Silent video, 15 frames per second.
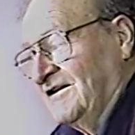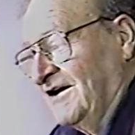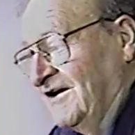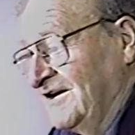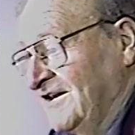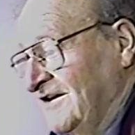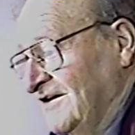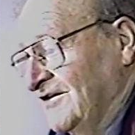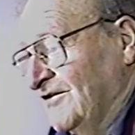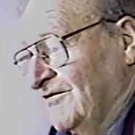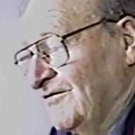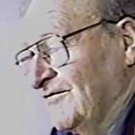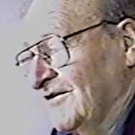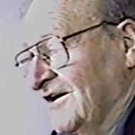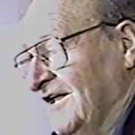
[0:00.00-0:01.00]
I didn't know
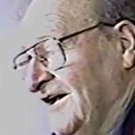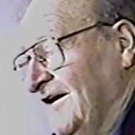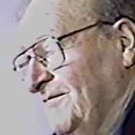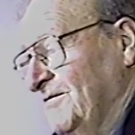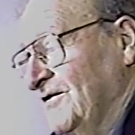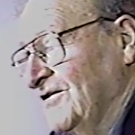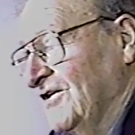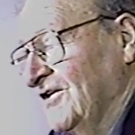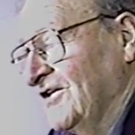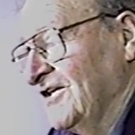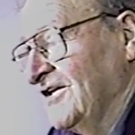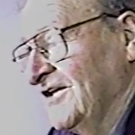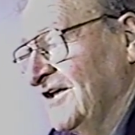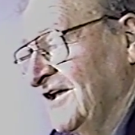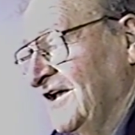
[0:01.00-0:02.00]
what happened.
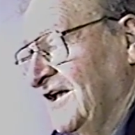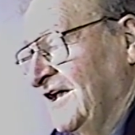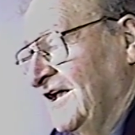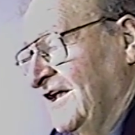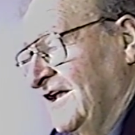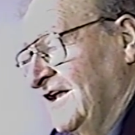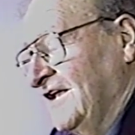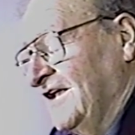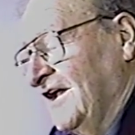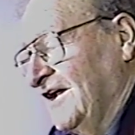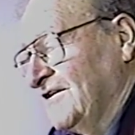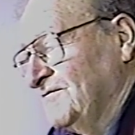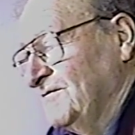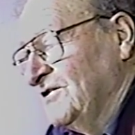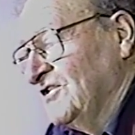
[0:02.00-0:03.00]
That he
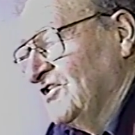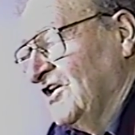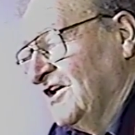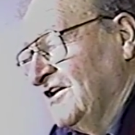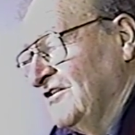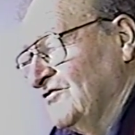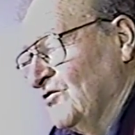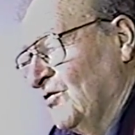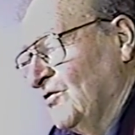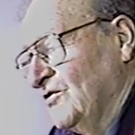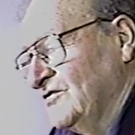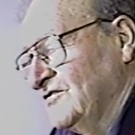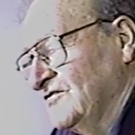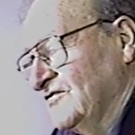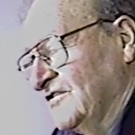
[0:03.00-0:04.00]
asked me to take his
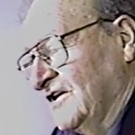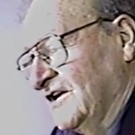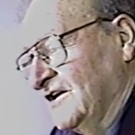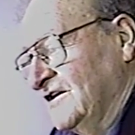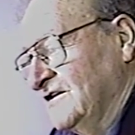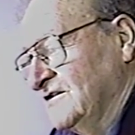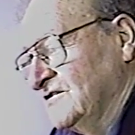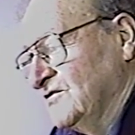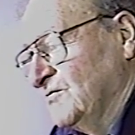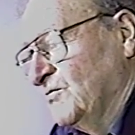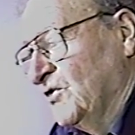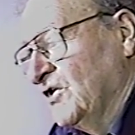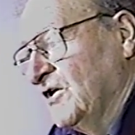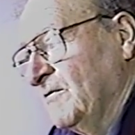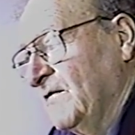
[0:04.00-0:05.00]
horses in to
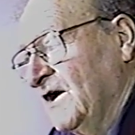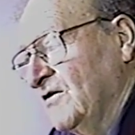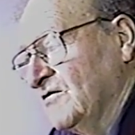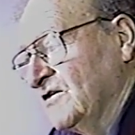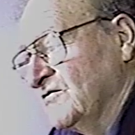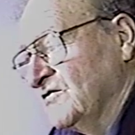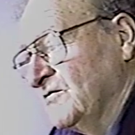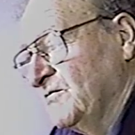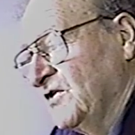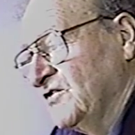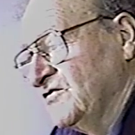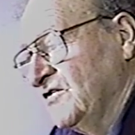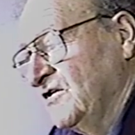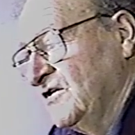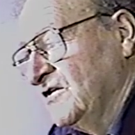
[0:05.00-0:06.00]
bring them out. There was a
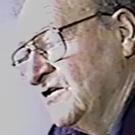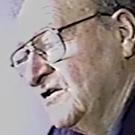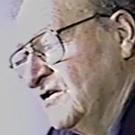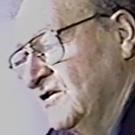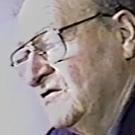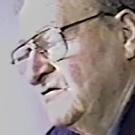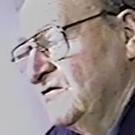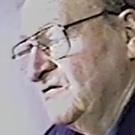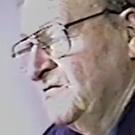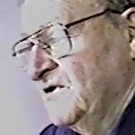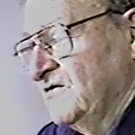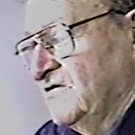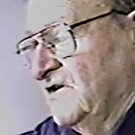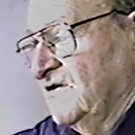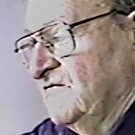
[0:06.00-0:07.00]
bunch hunting, and this is
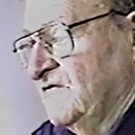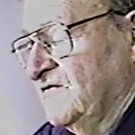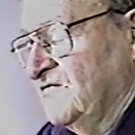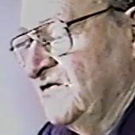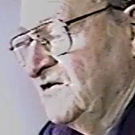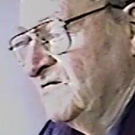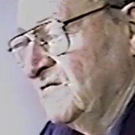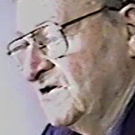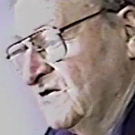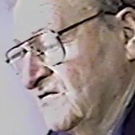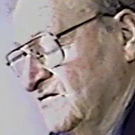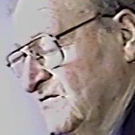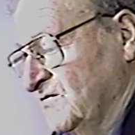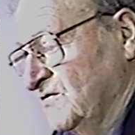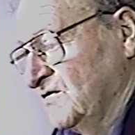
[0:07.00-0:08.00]
about 10, 15 miles
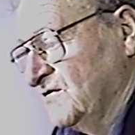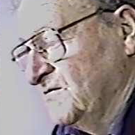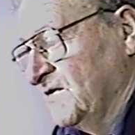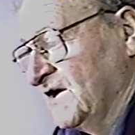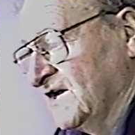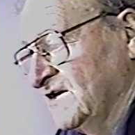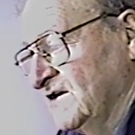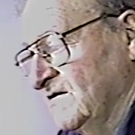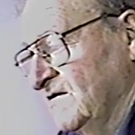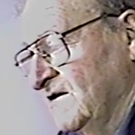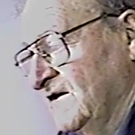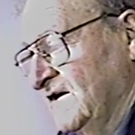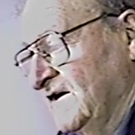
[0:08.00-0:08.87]
in the woods back here.